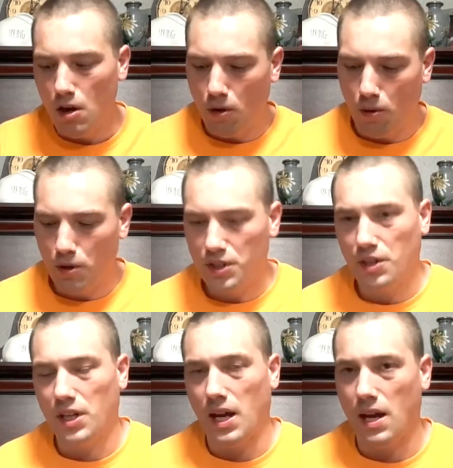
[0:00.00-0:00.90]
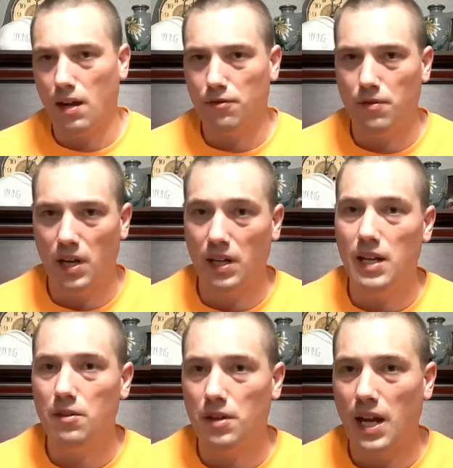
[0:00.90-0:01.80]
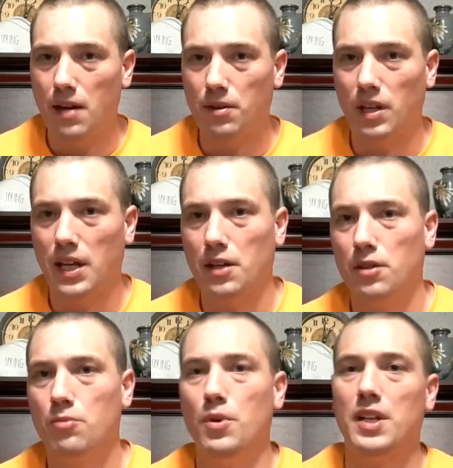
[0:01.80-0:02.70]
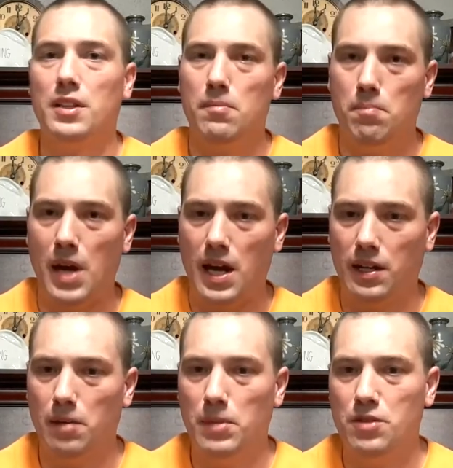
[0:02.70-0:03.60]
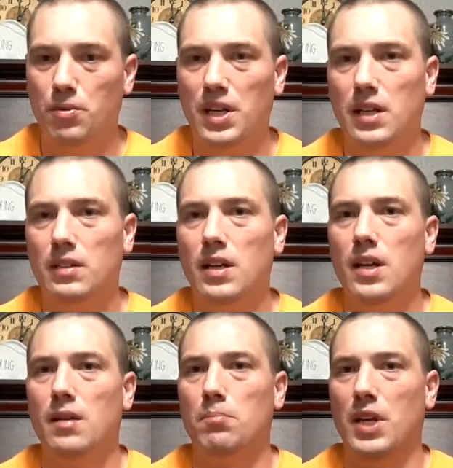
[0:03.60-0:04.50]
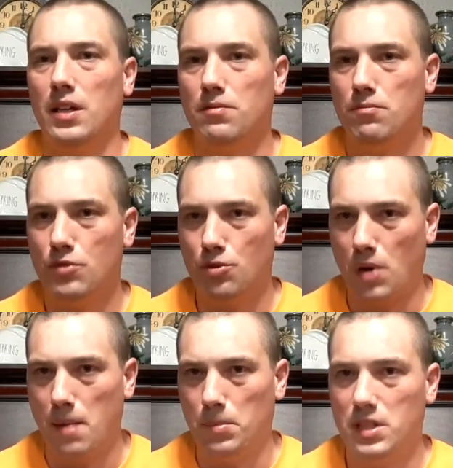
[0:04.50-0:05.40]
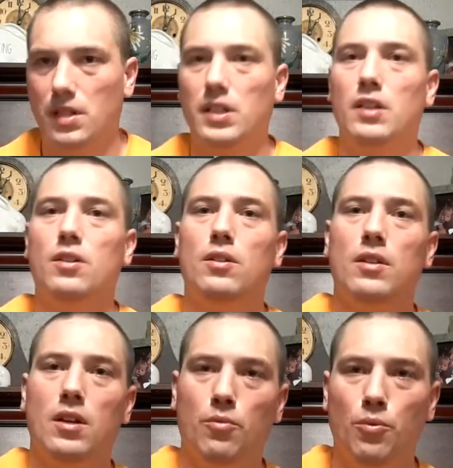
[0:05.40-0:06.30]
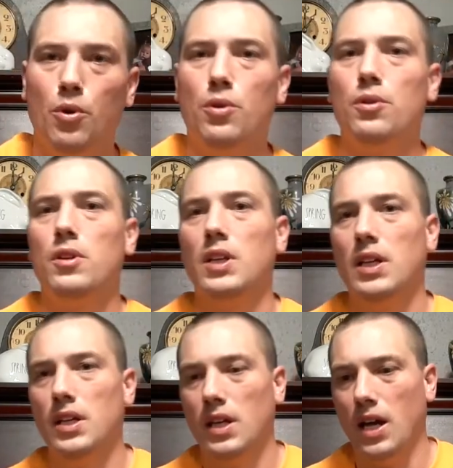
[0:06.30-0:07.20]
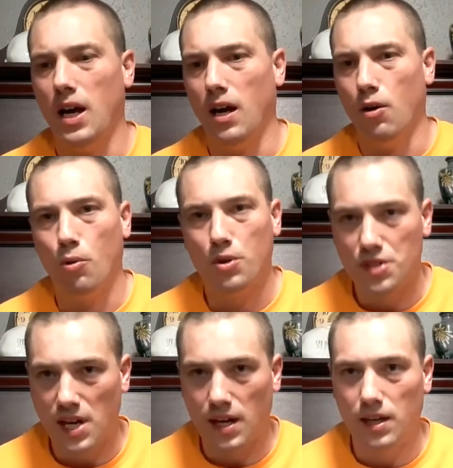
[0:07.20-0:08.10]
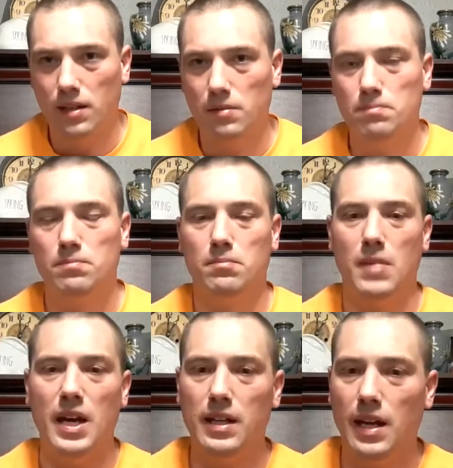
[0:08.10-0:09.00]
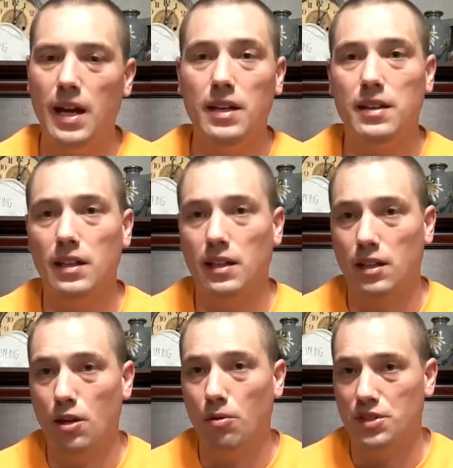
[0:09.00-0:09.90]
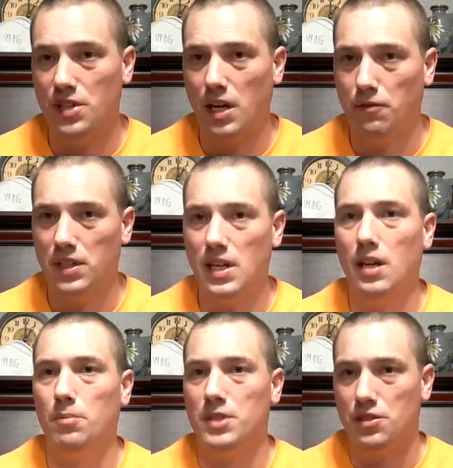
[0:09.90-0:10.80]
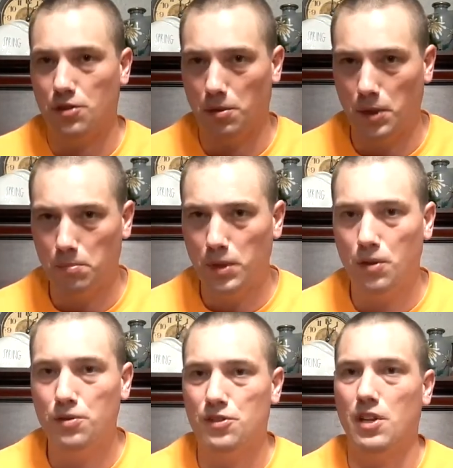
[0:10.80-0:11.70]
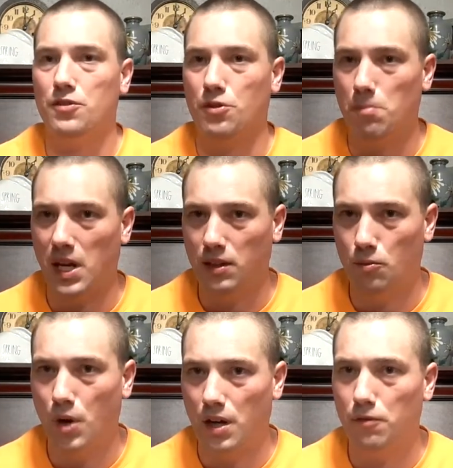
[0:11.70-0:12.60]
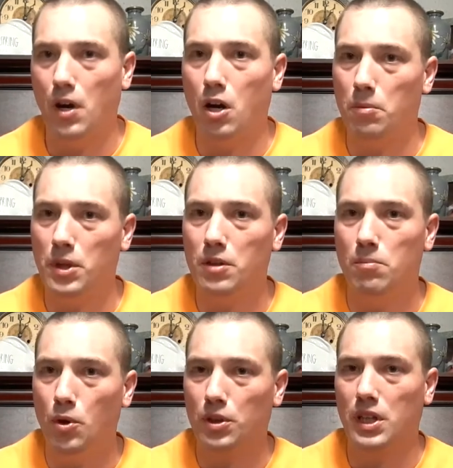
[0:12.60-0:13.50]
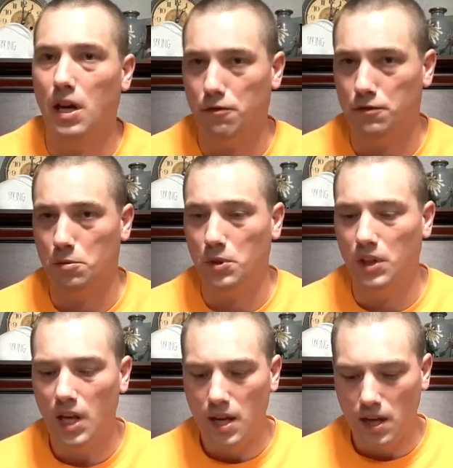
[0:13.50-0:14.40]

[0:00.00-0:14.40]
or you could have an inner and outer layer with padding in between, be it scrap material, wool, horsehair, anything that can go inside of it to help distribute blows and also to make the wear of armor more comfortable.